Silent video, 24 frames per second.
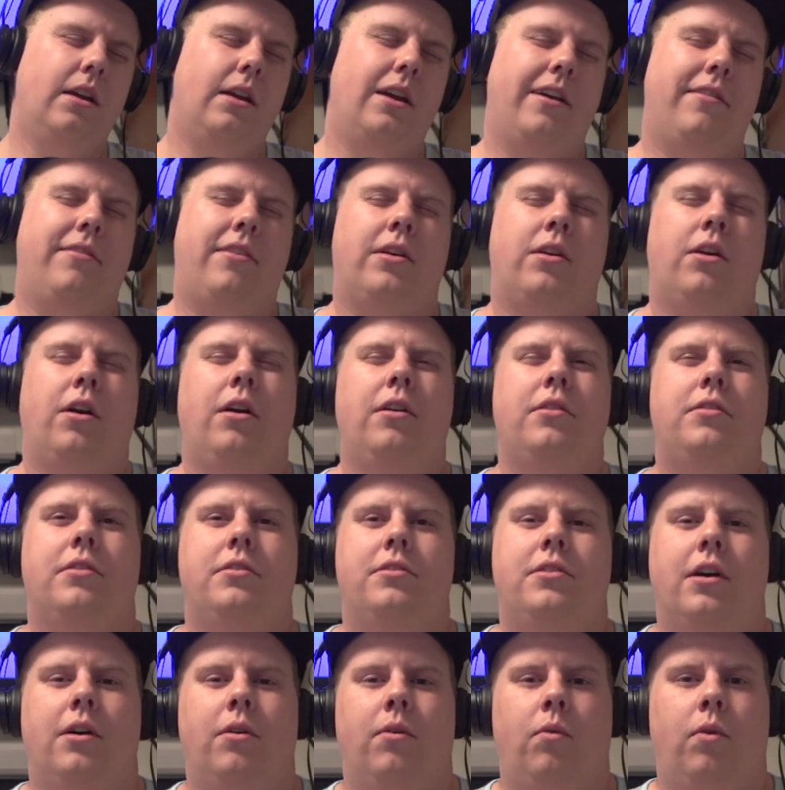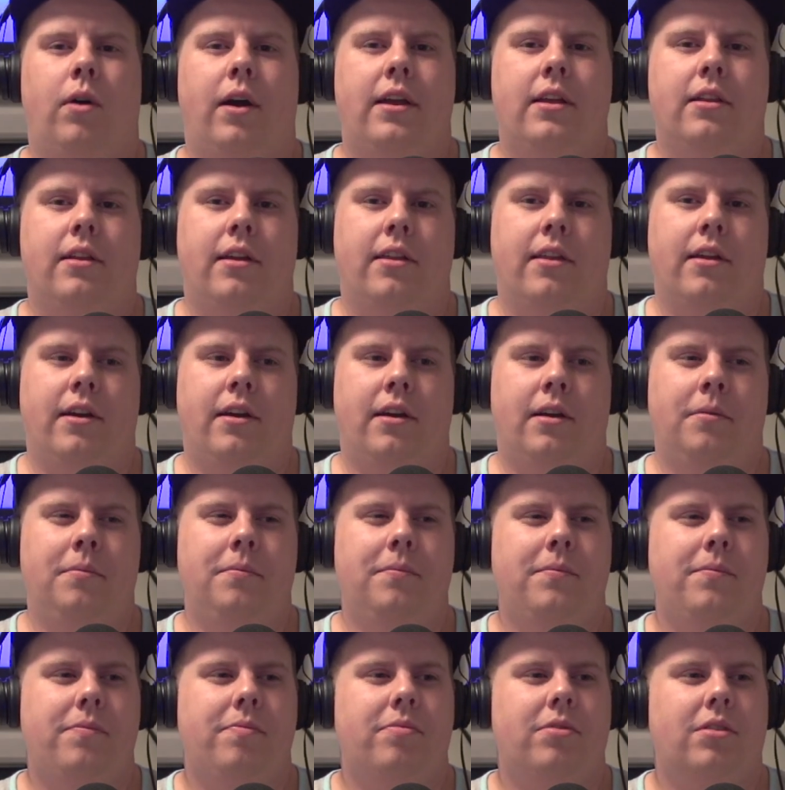if the cards are dealt rightly there's
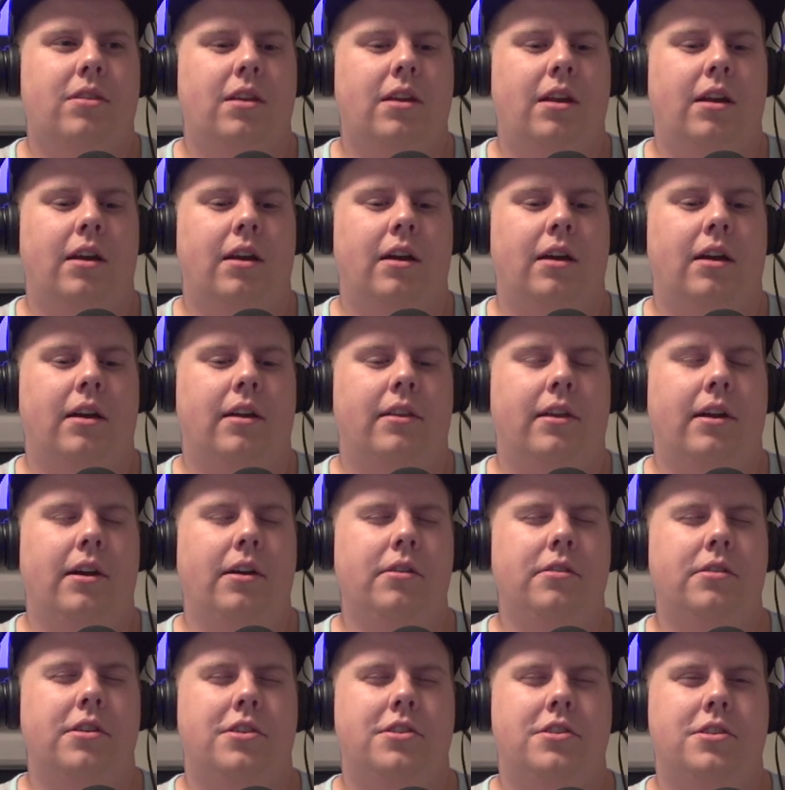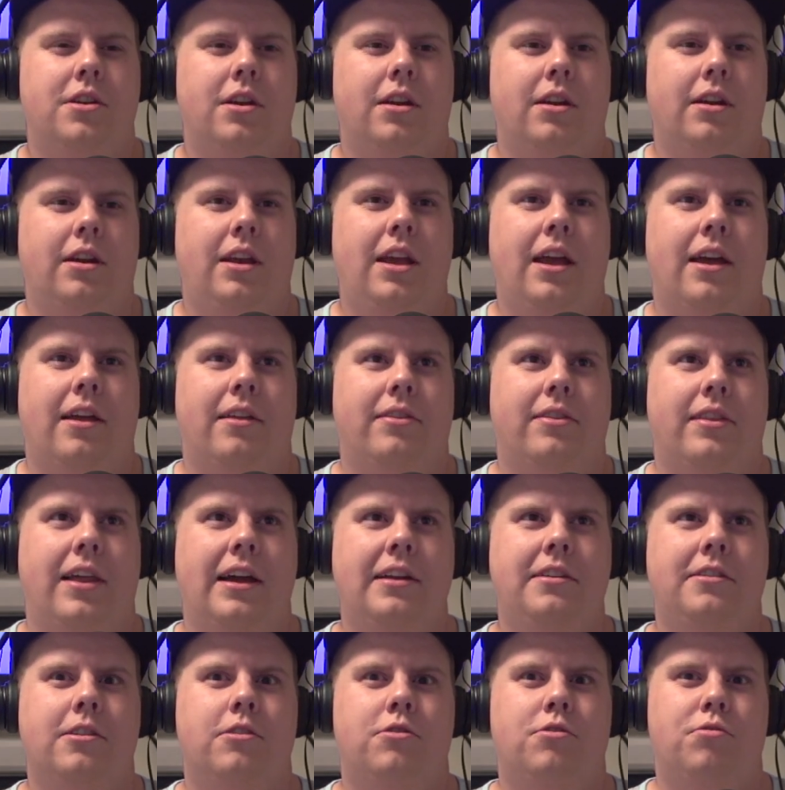
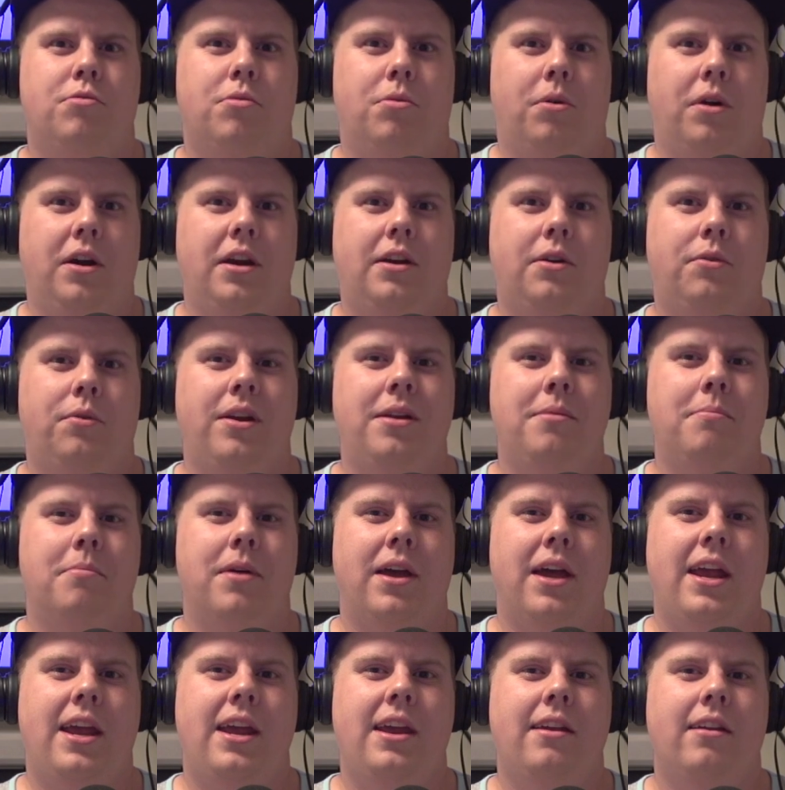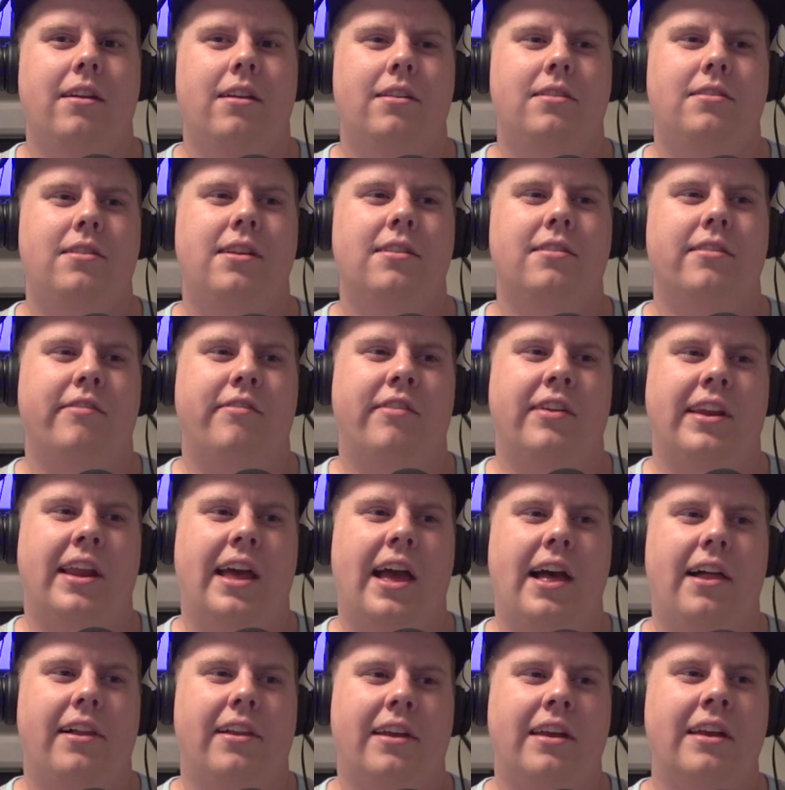that Detroit Green Bay season
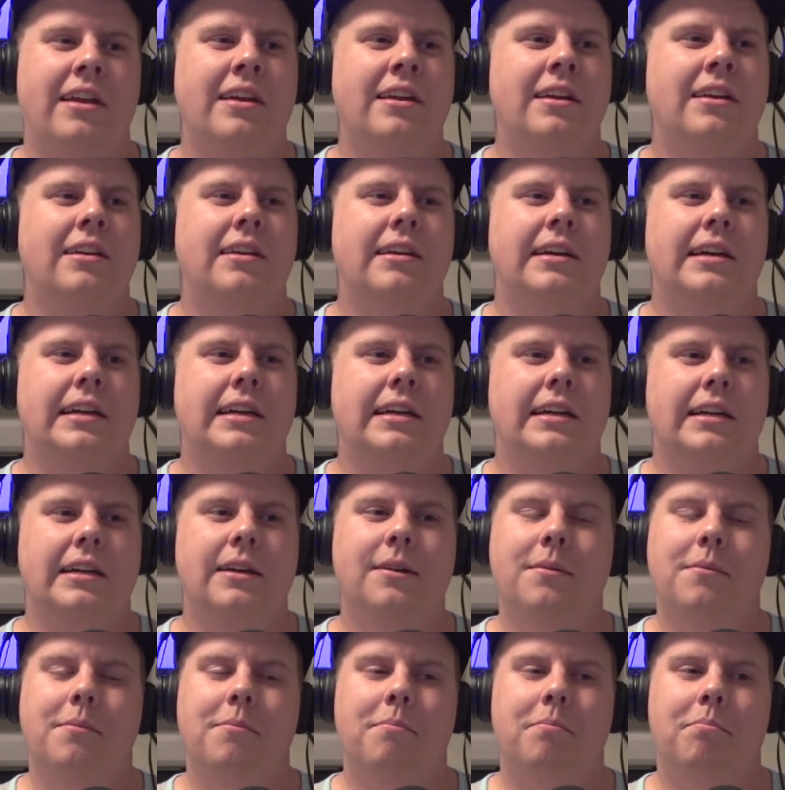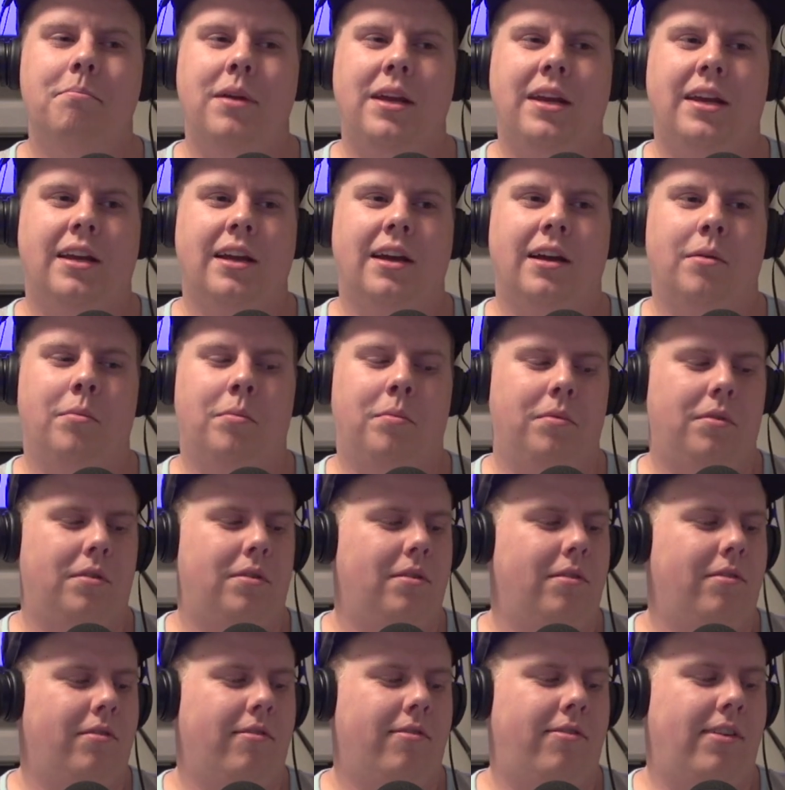finale
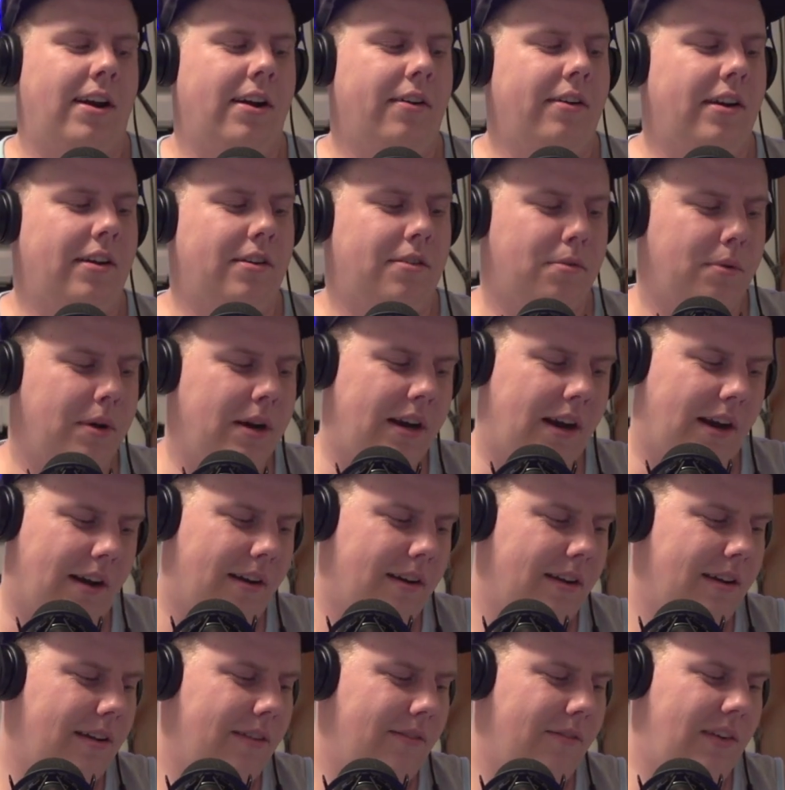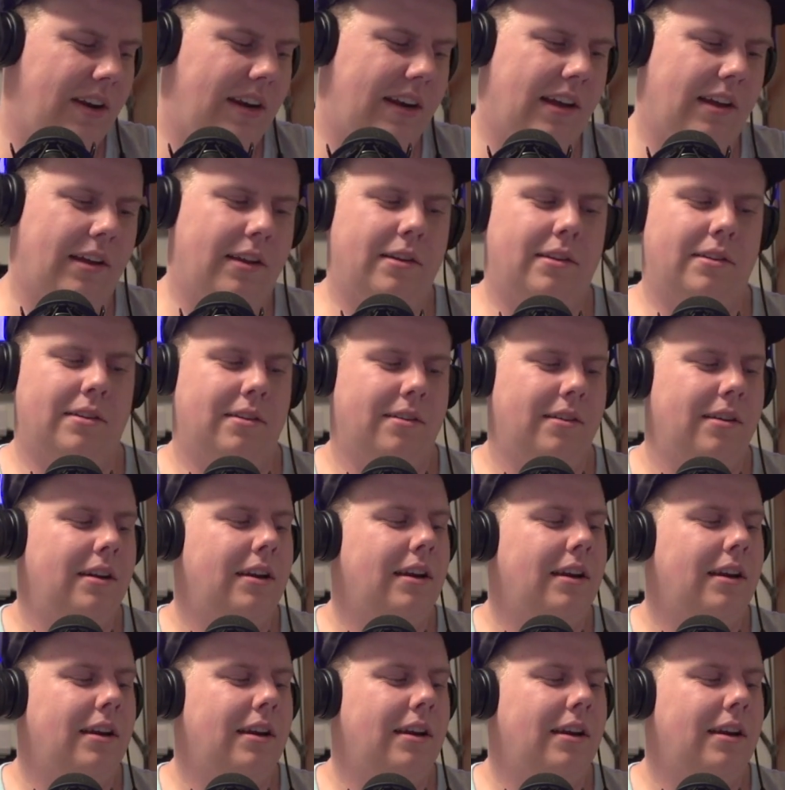becomes very intriguing because